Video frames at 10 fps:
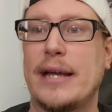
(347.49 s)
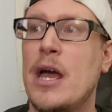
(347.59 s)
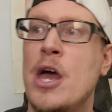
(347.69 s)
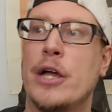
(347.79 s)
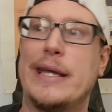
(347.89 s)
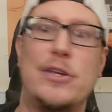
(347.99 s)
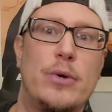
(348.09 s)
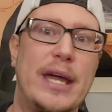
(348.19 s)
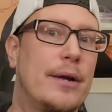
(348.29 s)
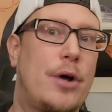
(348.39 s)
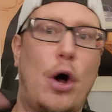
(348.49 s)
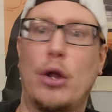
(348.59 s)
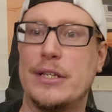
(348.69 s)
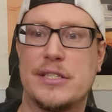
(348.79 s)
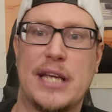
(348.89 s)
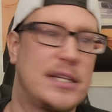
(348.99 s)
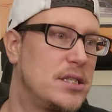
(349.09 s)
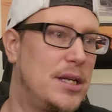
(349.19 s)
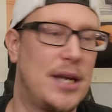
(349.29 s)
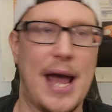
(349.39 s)
Like, can you get Colin
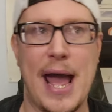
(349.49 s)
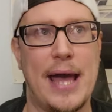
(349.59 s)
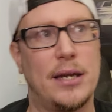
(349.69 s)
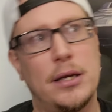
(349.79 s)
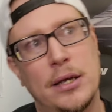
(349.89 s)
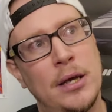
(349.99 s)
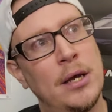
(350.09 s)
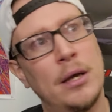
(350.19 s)
Sexton and,